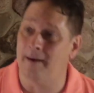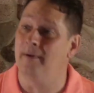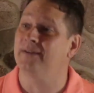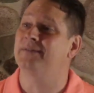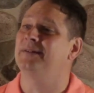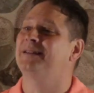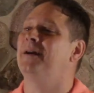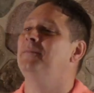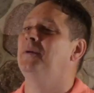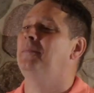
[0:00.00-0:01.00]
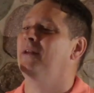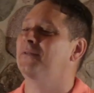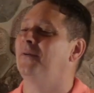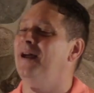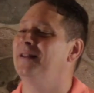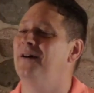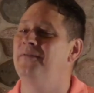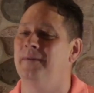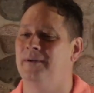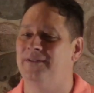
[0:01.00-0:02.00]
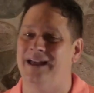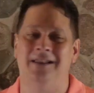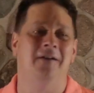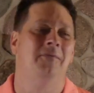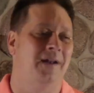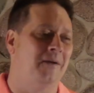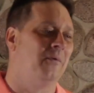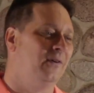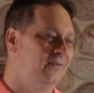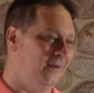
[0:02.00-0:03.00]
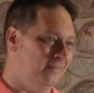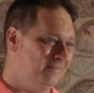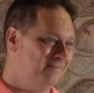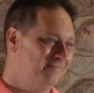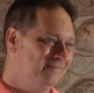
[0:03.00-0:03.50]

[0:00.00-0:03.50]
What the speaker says: I must come to a place where I love him because I love what I worship.